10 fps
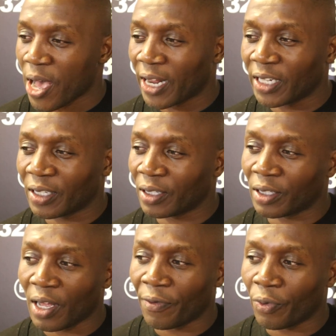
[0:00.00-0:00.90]
and it's the
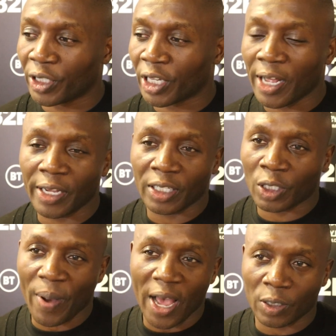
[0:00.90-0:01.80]
stuff which
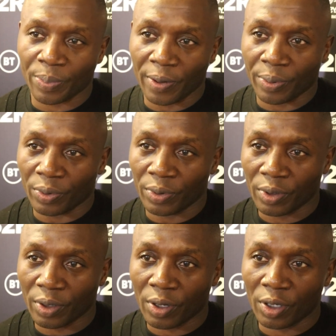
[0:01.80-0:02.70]
inspires people.
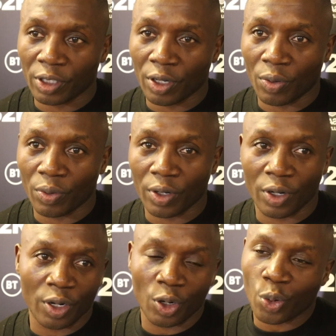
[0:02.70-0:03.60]
Because, you know,
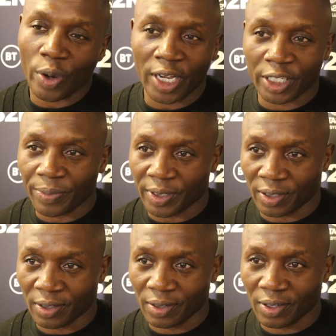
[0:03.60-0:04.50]
look where our gym
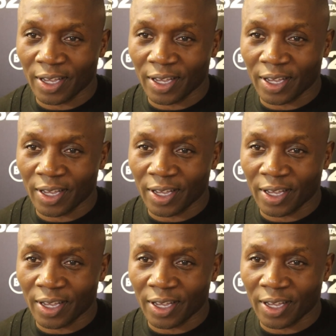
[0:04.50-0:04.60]
is.